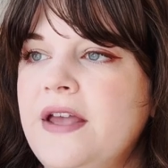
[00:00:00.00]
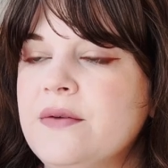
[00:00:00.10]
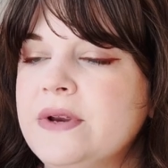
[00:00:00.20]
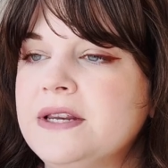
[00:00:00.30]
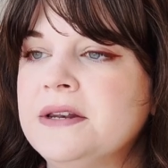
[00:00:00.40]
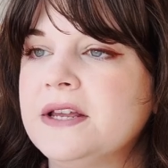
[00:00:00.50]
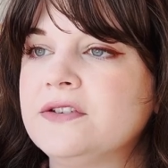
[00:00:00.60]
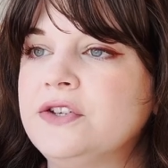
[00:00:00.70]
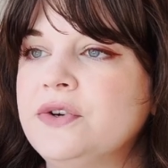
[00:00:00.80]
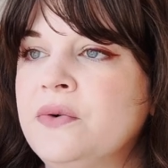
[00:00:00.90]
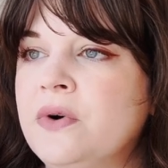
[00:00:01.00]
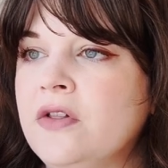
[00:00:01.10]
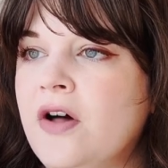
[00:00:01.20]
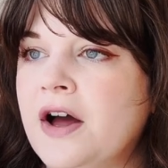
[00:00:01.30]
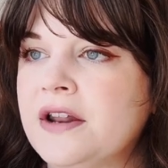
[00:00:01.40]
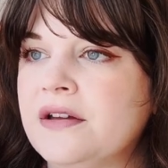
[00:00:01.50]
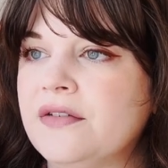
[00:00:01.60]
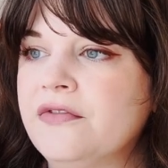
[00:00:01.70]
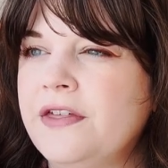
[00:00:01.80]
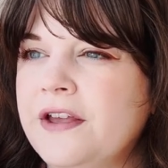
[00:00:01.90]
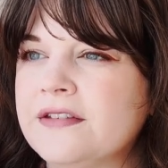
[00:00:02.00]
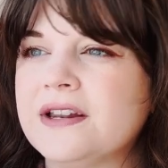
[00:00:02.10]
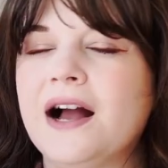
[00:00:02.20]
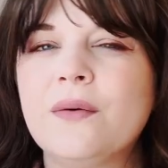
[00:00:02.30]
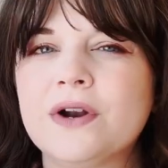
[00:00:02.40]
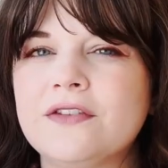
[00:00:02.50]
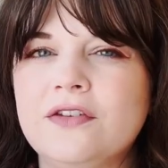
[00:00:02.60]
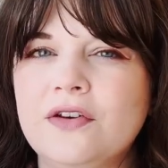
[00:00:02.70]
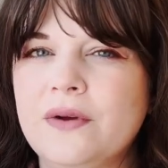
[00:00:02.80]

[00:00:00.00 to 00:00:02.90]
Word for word: and we didn't get to do a lot of things that I wanted to do,